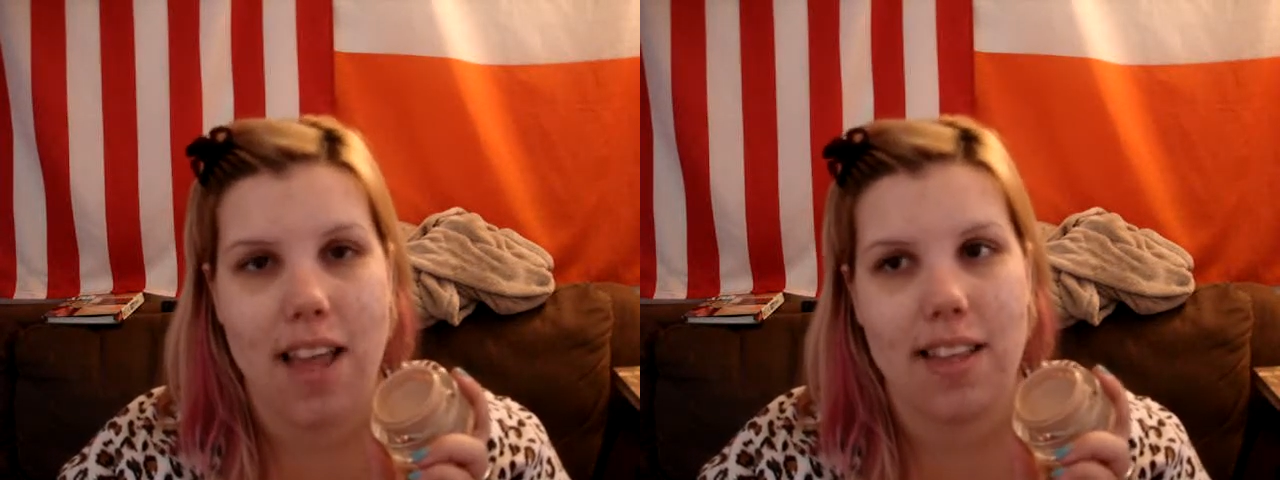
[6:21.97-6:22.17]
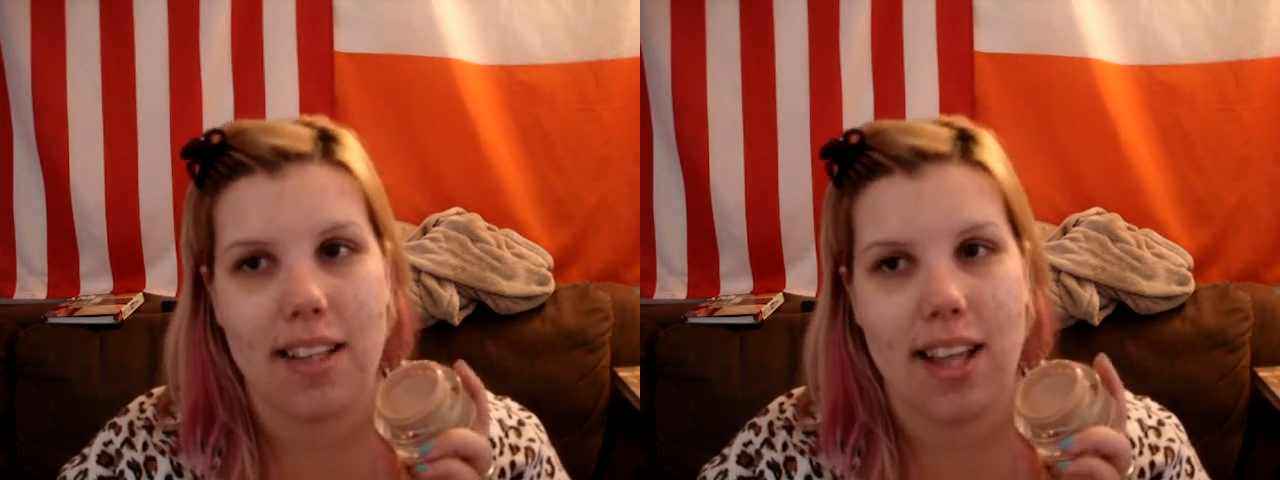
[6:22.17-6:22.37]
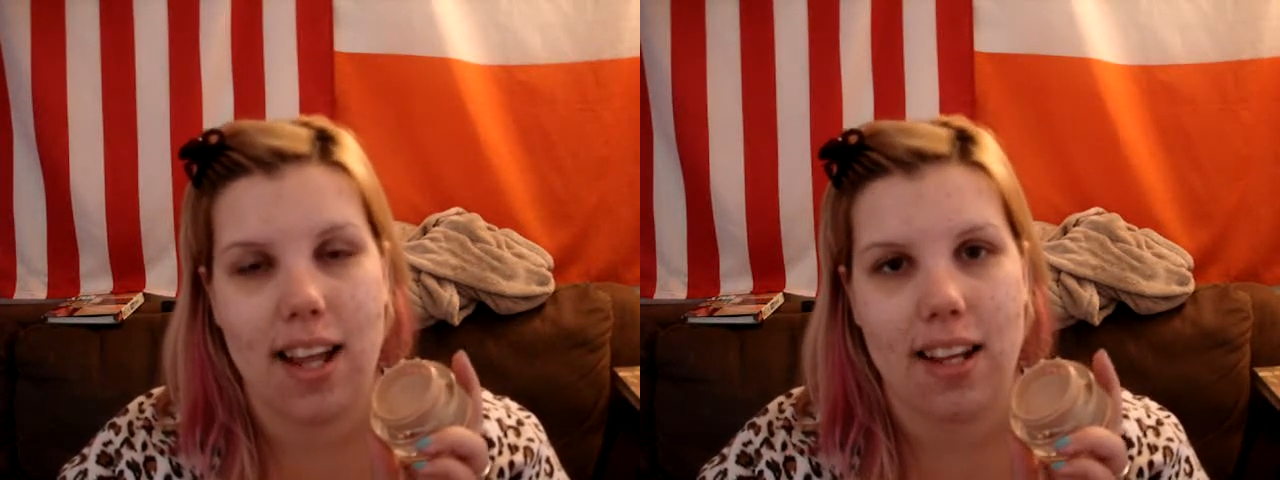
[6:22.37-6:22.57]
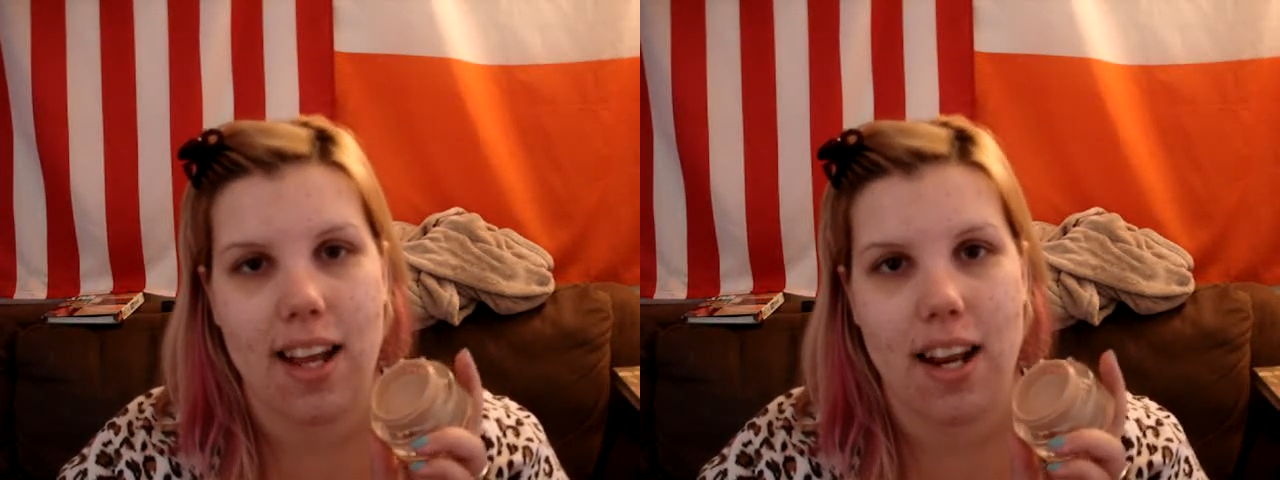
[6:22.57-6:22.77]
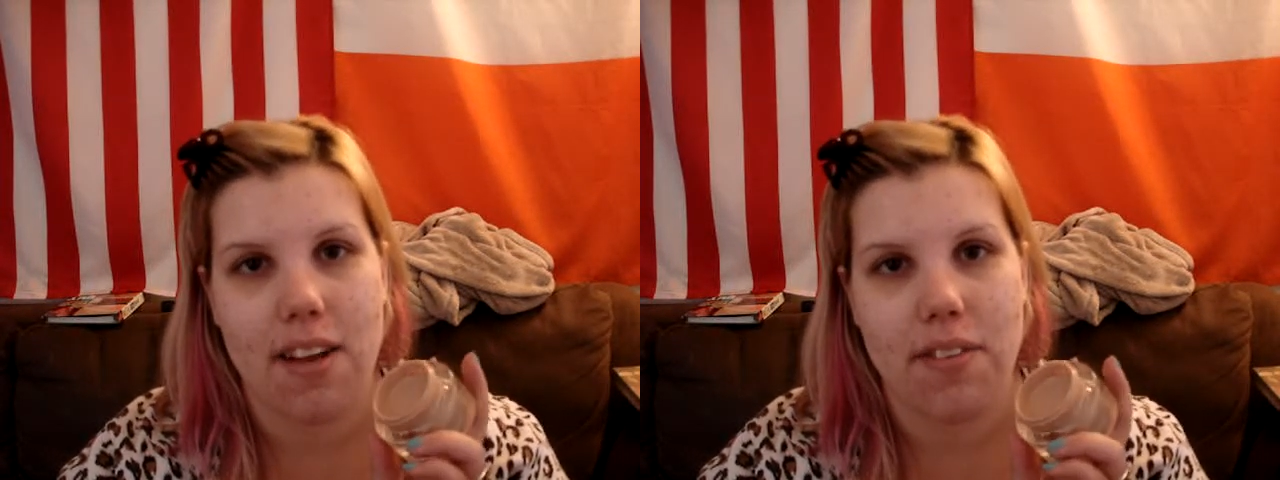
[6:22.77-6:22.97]
I think that
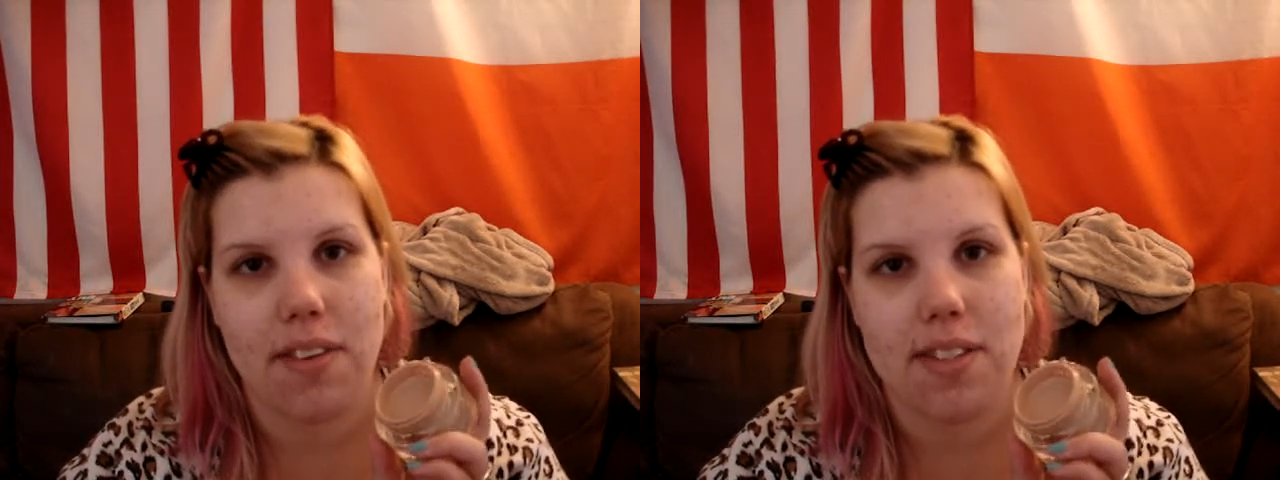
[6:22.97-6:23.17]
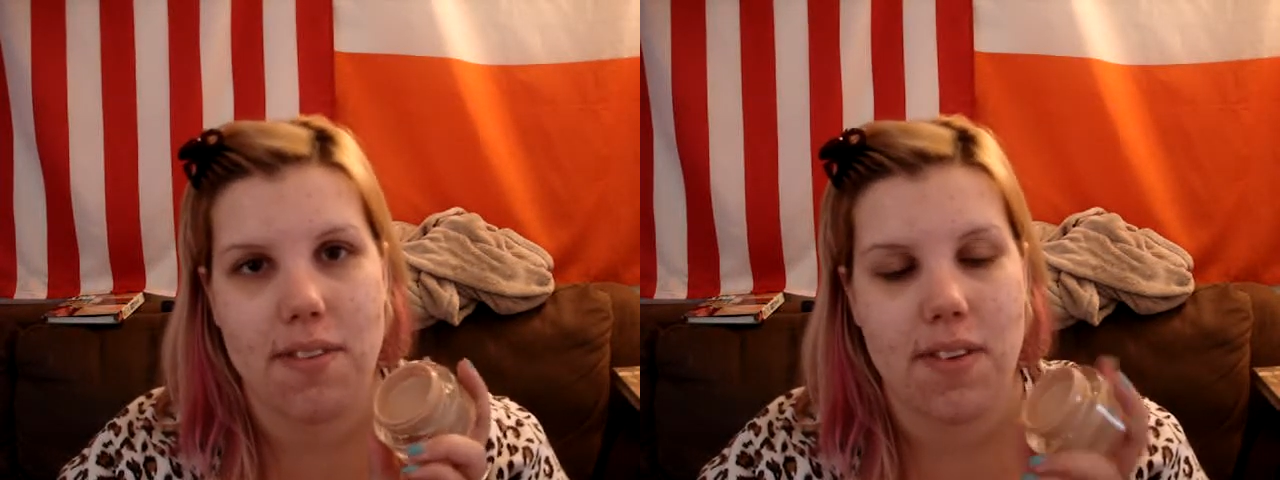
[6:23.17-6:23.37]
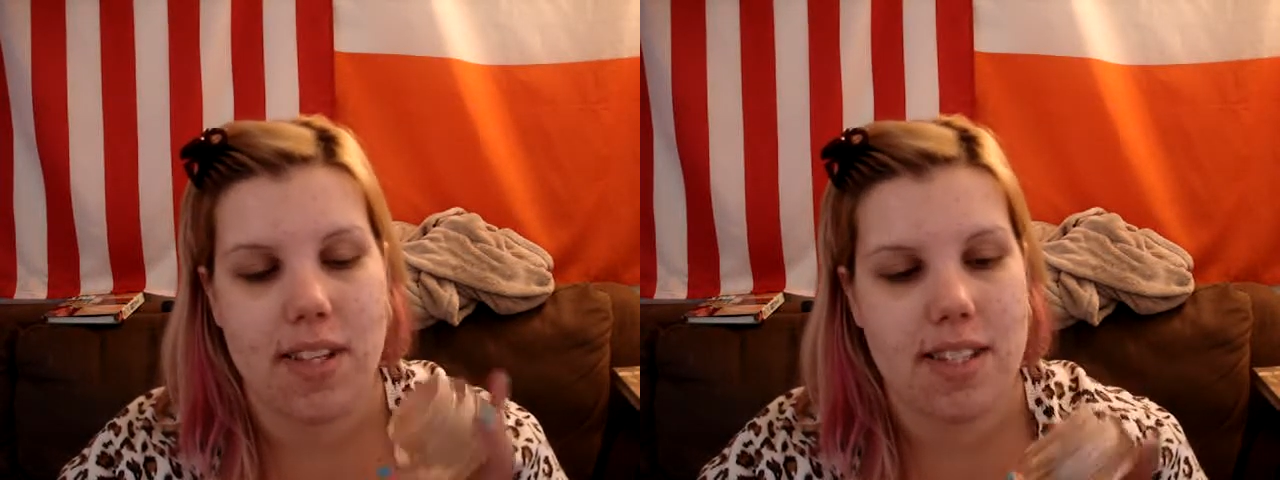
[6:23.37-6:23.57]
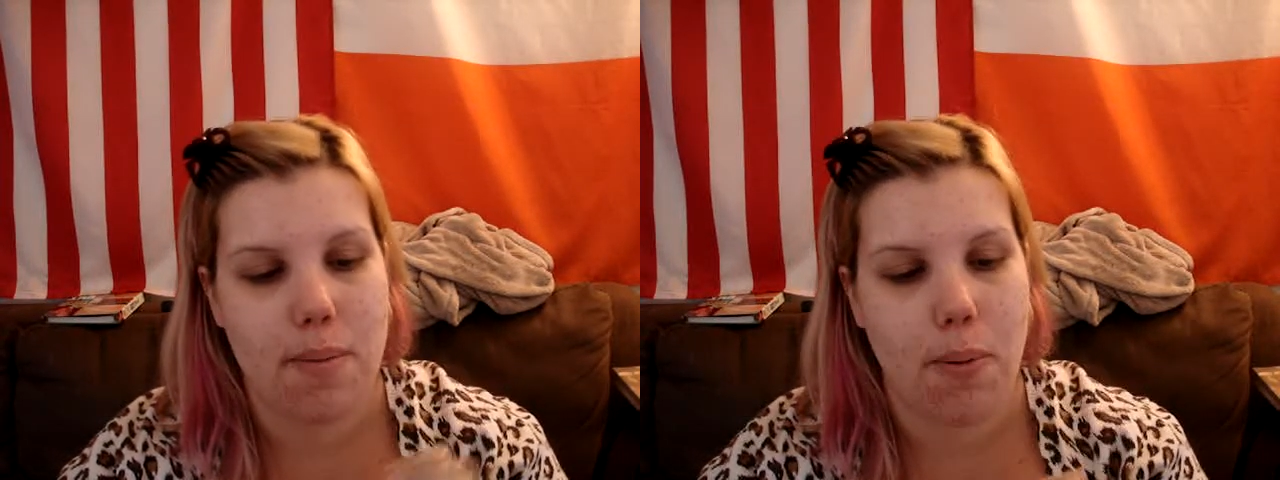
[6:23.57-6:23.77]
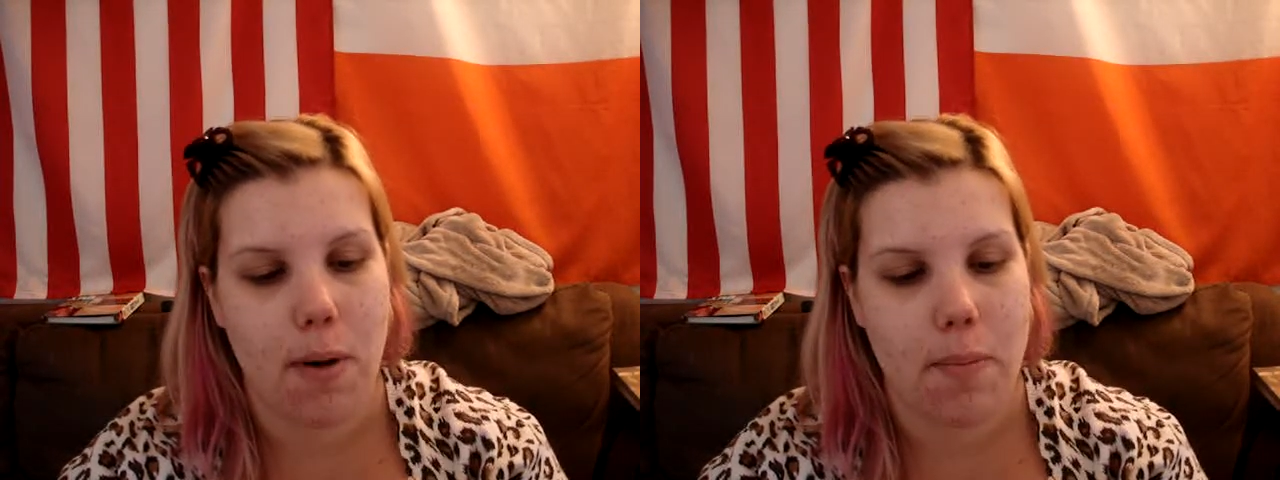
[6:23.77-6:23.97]
kind of defeats
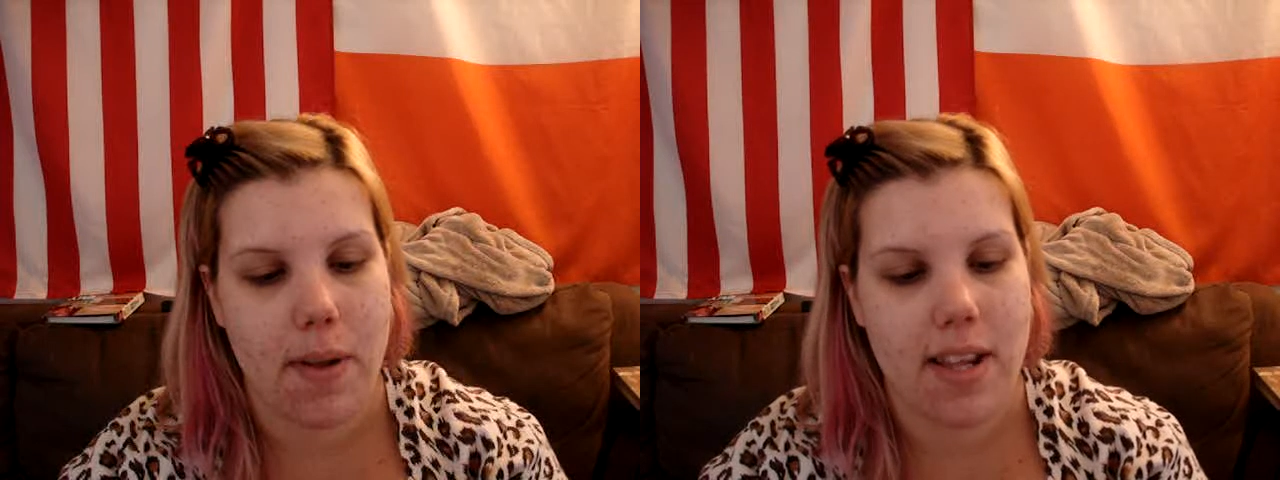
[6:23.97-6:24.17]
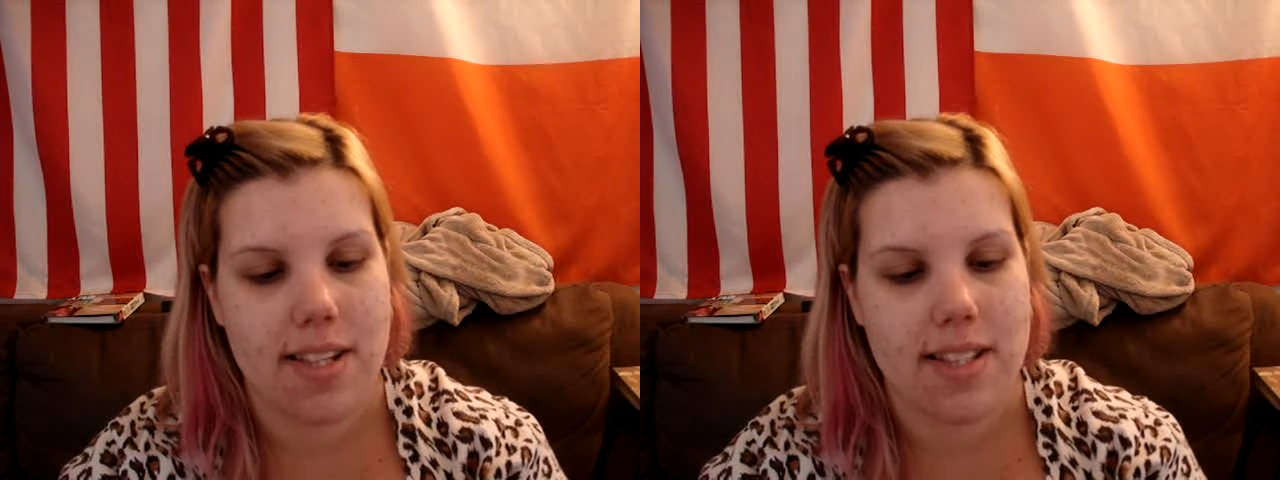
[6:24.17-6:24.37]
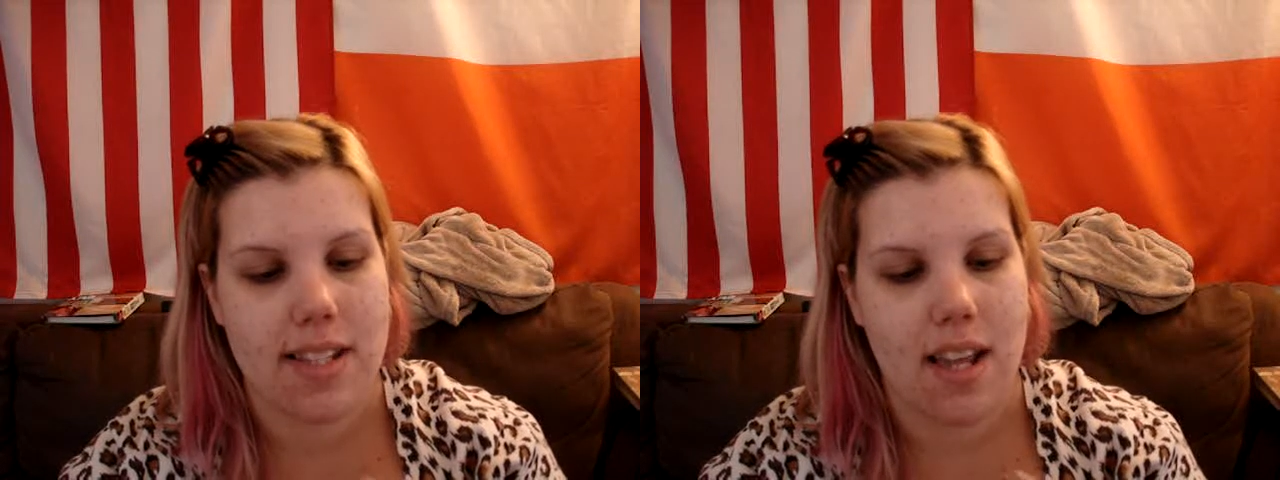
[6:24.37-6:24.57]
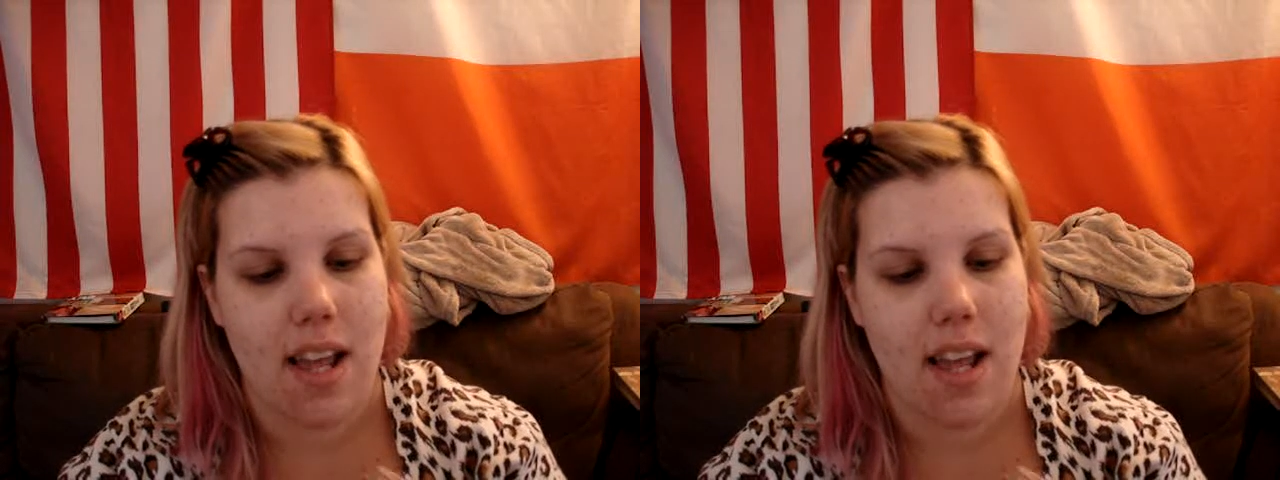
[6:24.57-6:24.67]
the purpose.